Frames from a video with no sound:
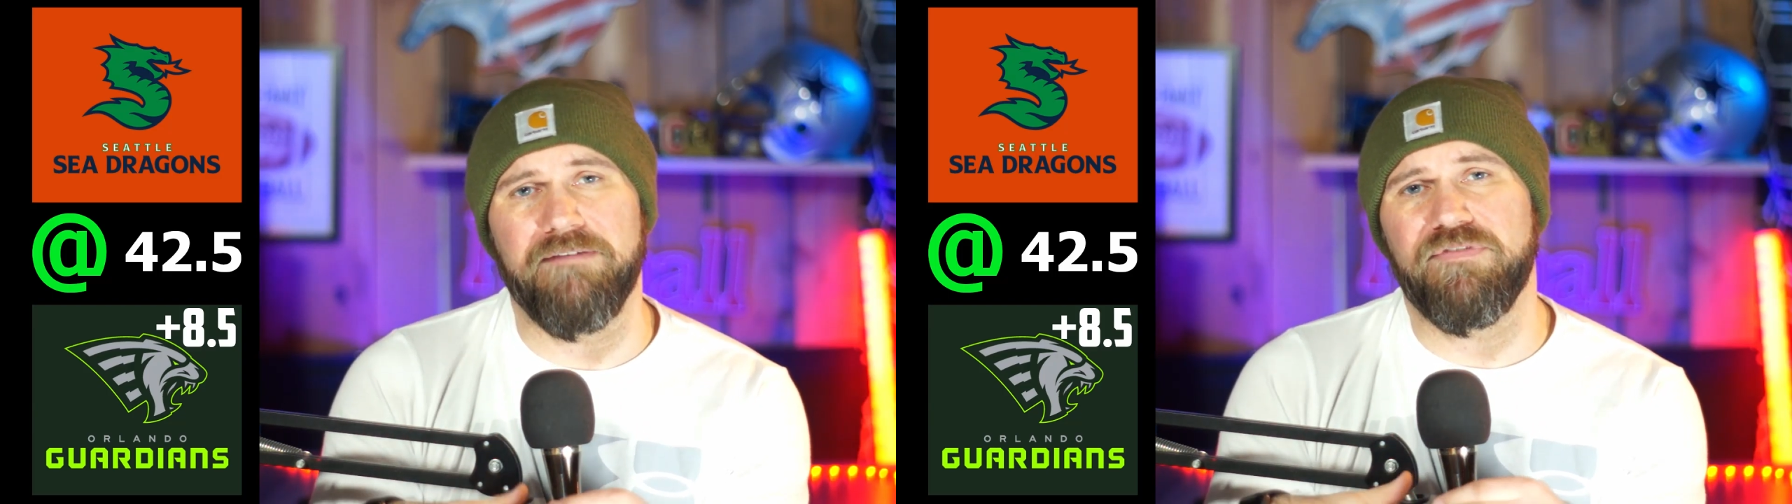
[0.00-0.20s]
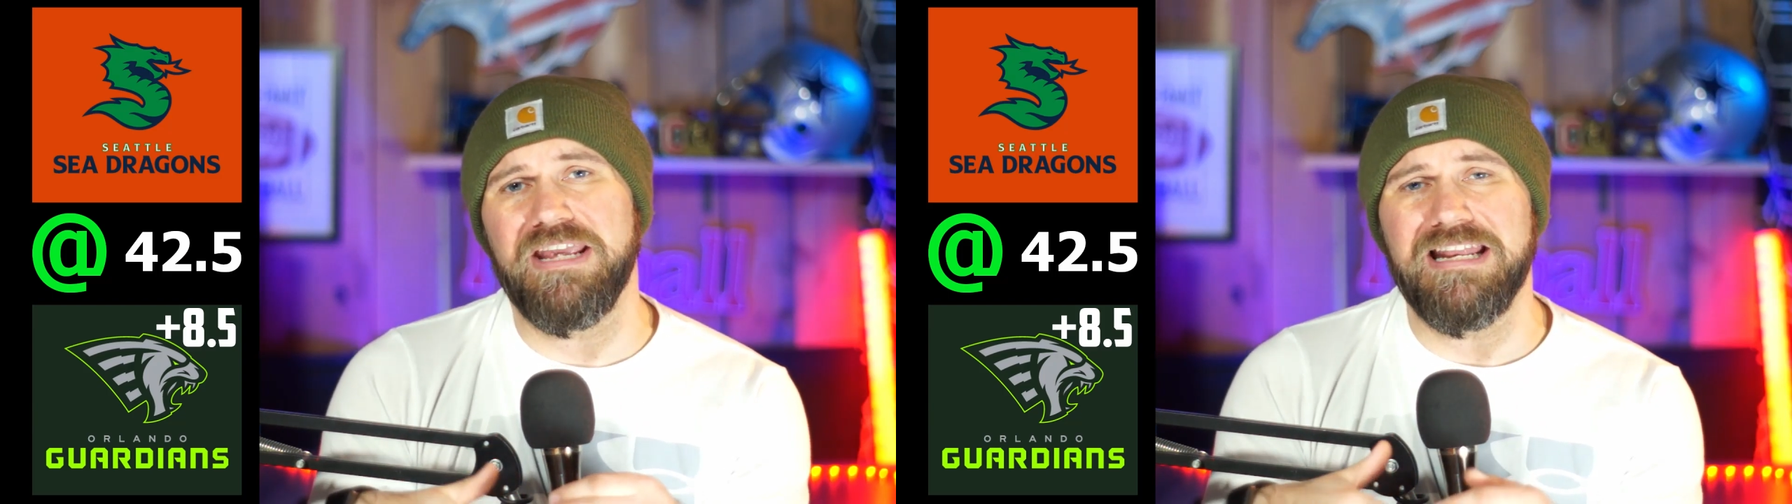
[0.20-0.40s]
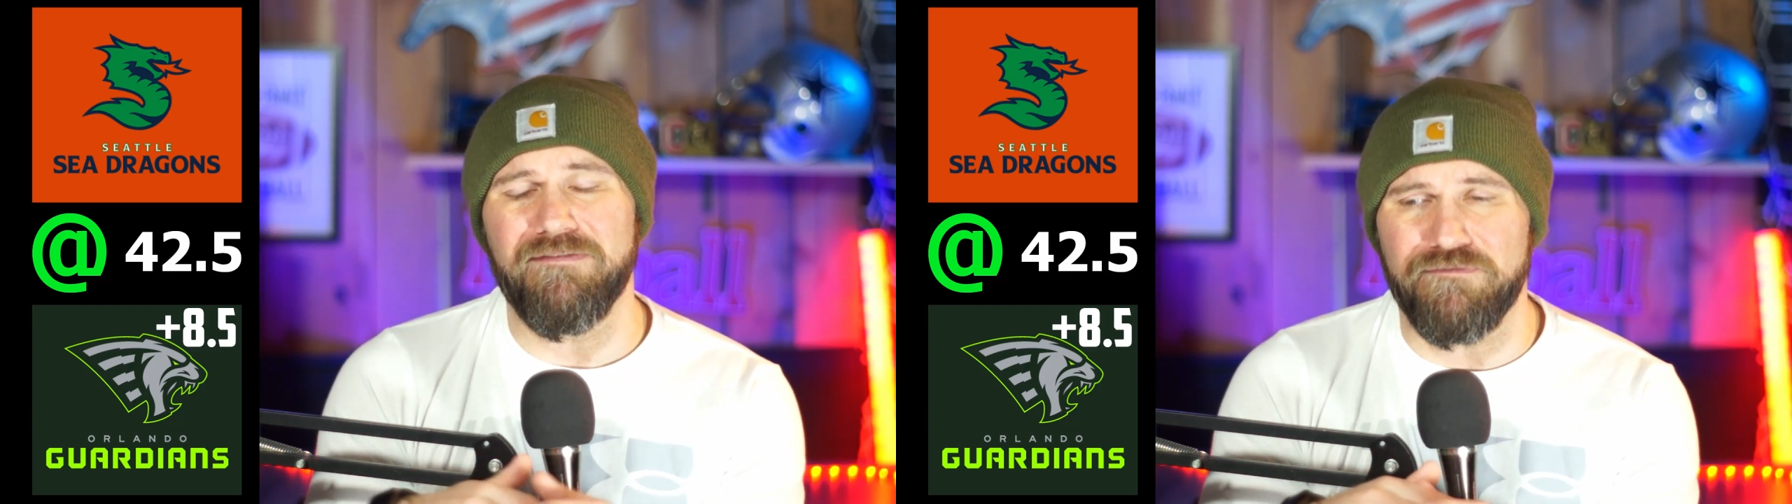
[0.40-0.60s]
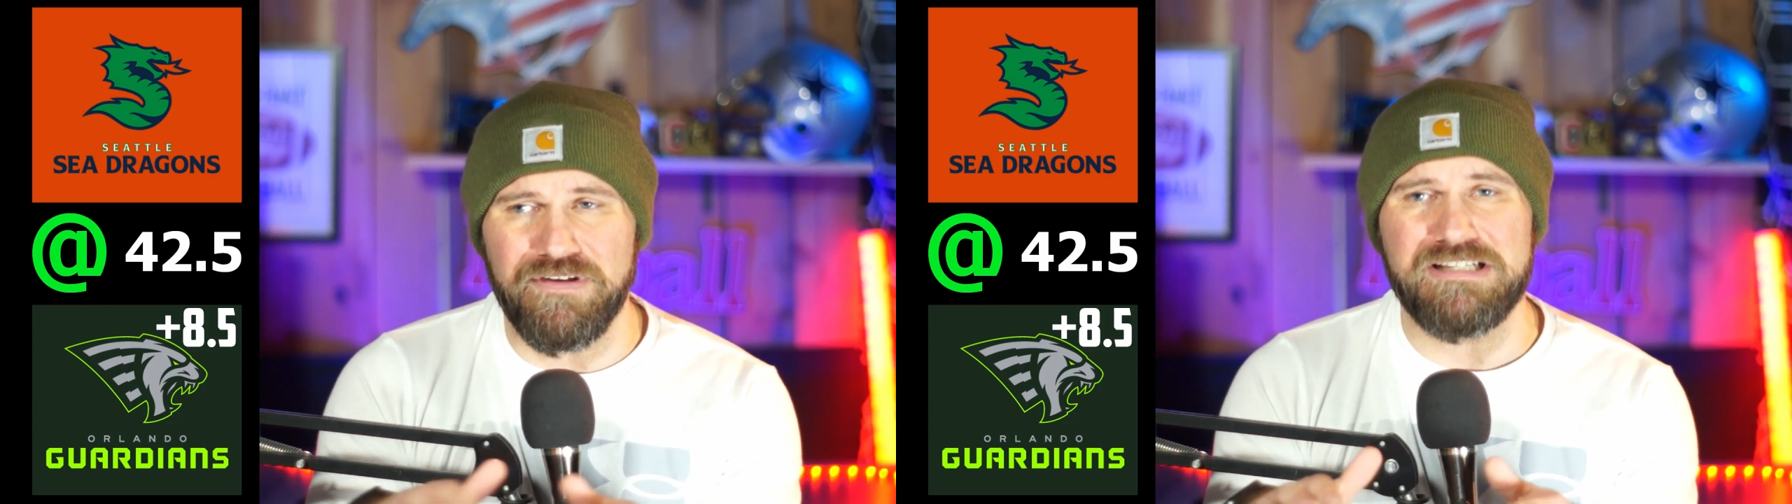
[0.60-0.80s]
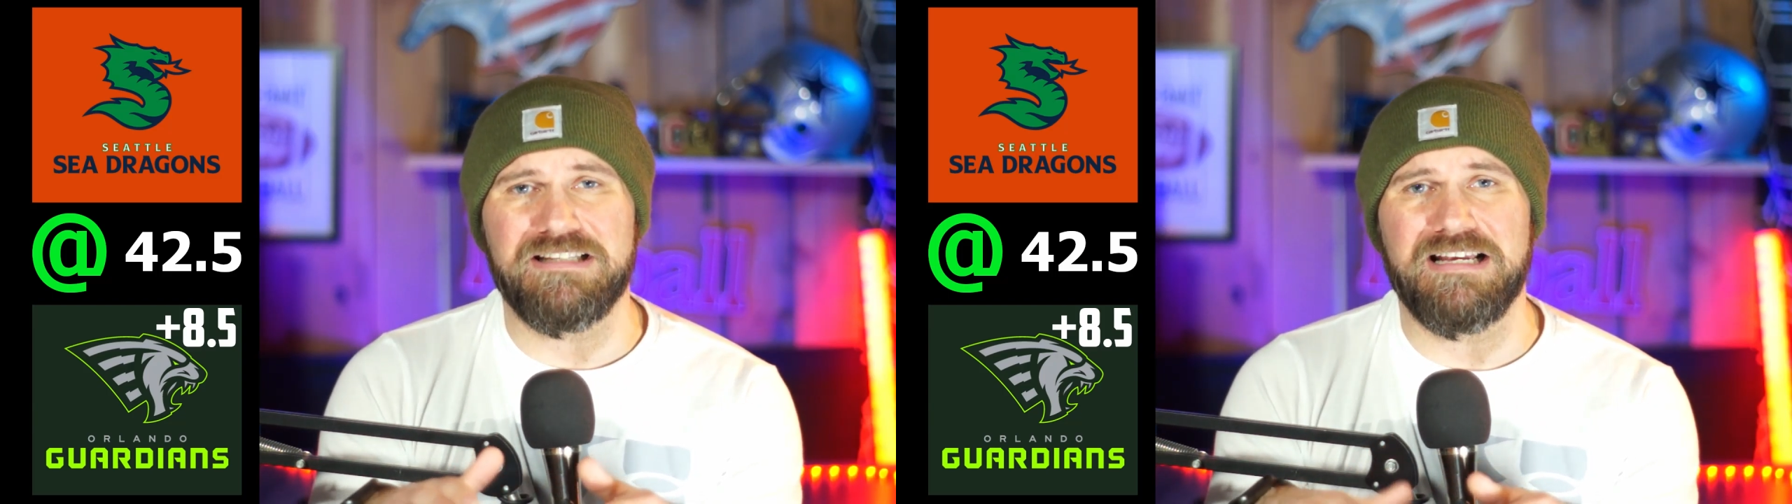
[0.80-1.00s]
If they can
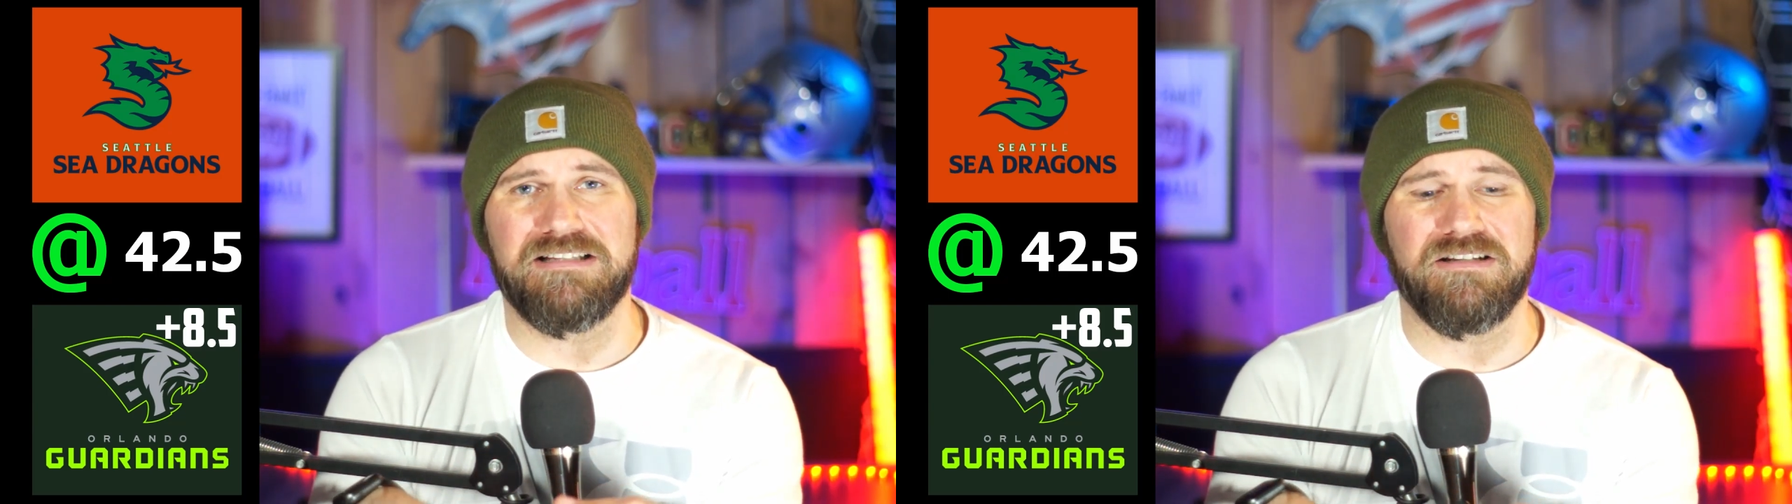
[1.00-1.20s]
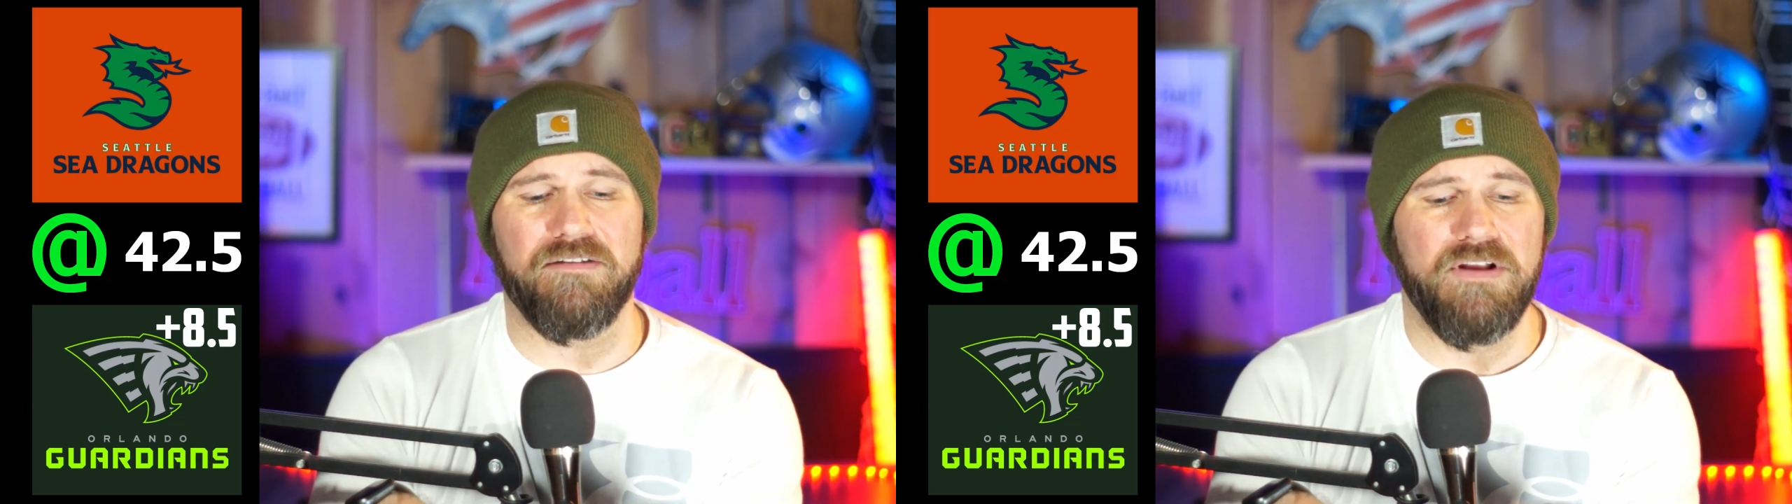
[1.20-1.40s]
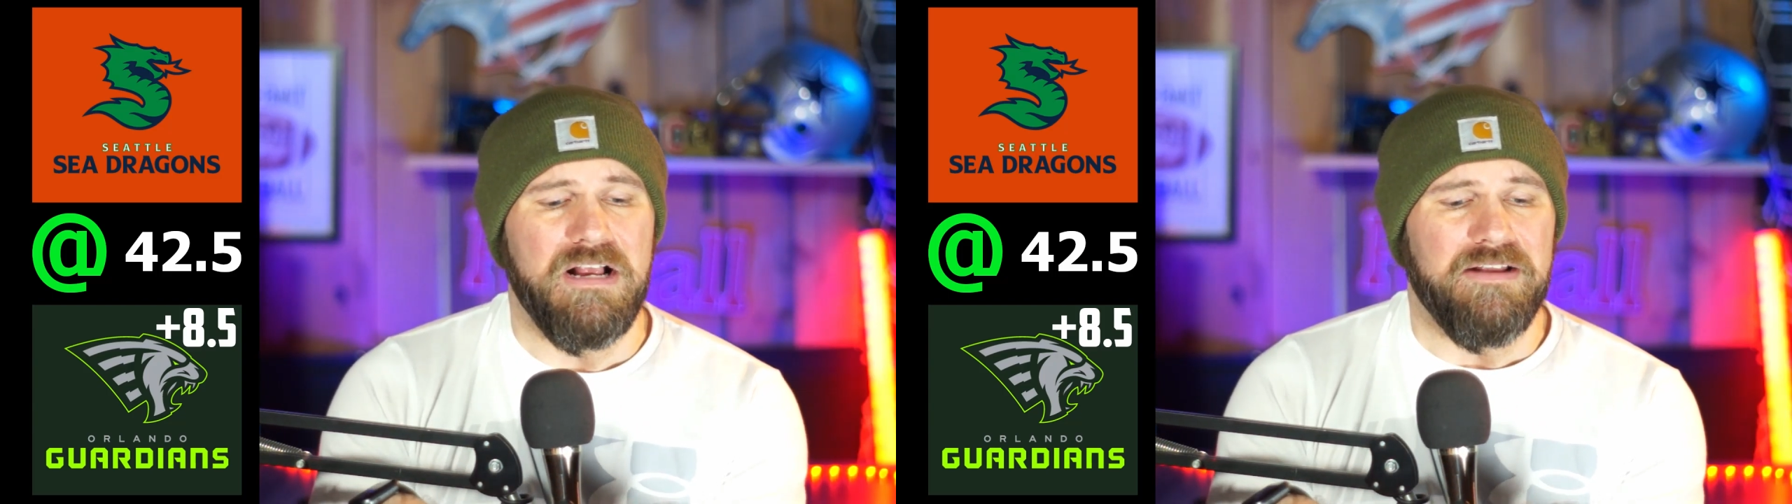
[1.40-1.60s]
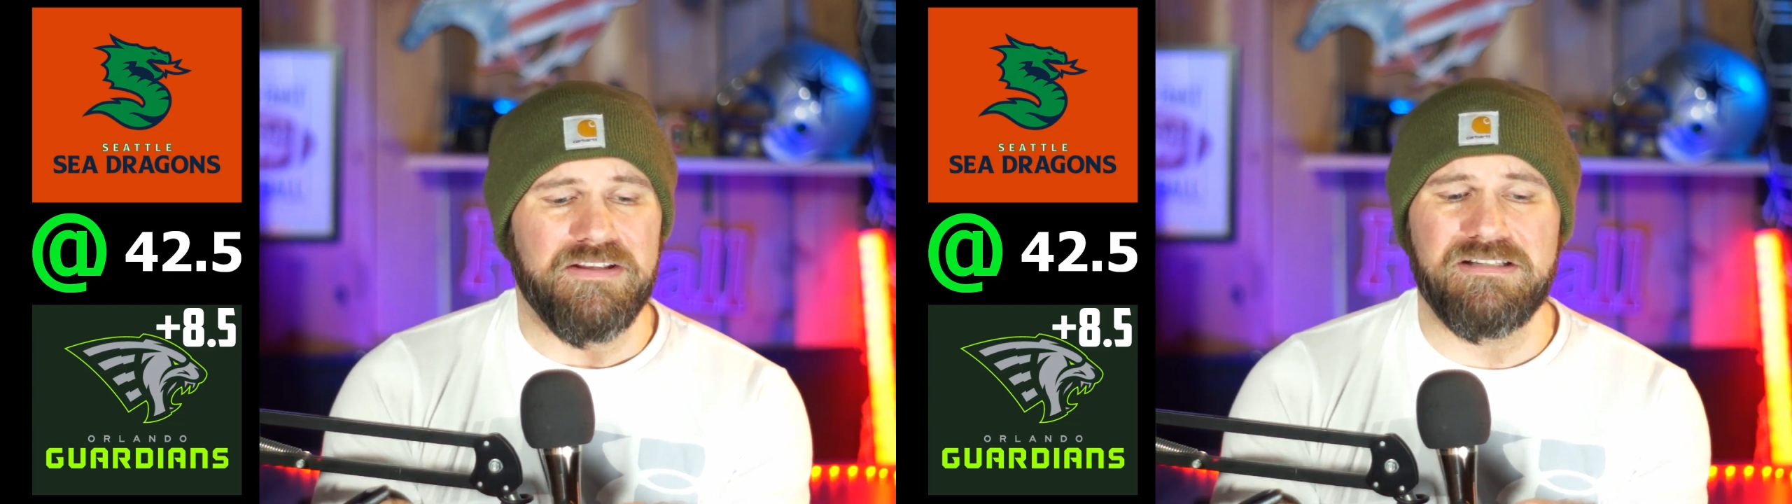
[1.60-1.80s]
fix that stuff,